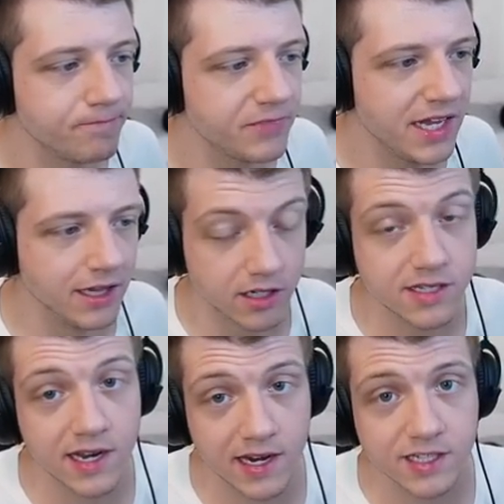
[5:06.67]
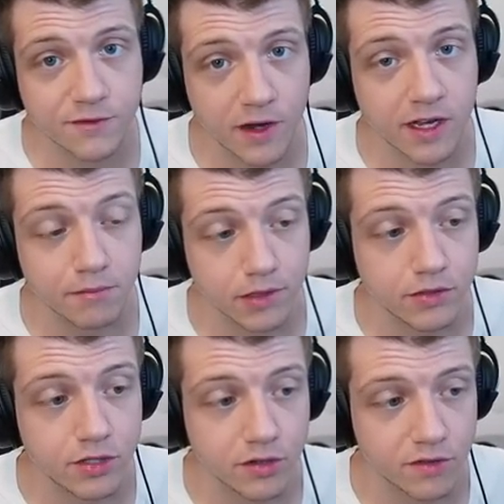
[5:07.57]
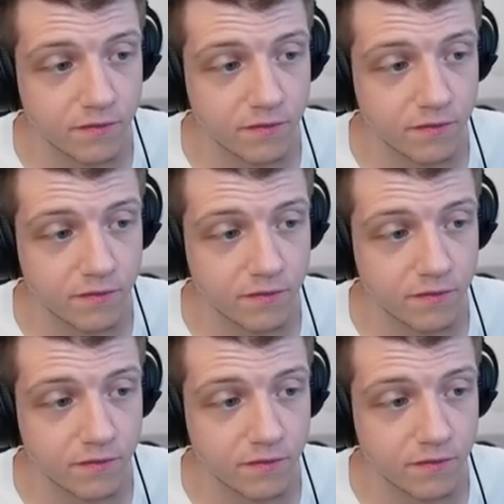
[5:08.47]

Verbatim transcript: It looks like it has fucking Bluetooth